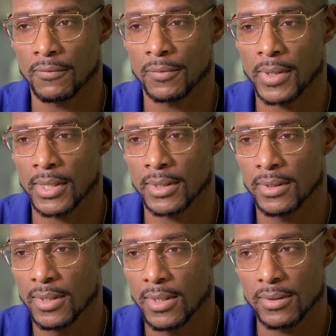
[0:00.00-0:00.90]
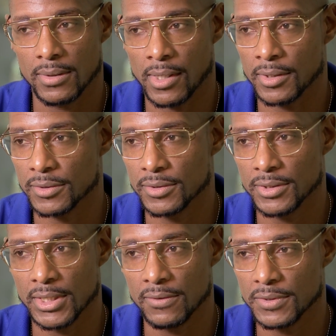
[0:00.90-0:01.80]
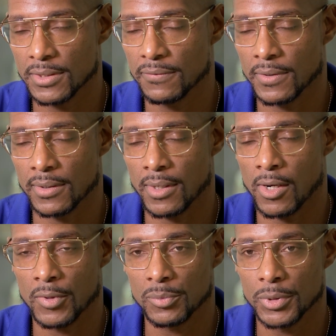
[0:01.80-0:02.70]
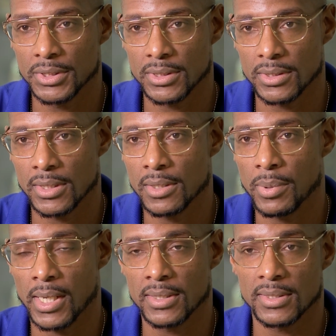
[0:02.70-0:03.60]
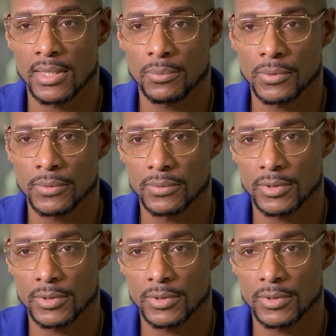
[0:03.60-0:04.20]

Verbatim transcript: everybody, our chief, Chief Finner, always preaches lead by example.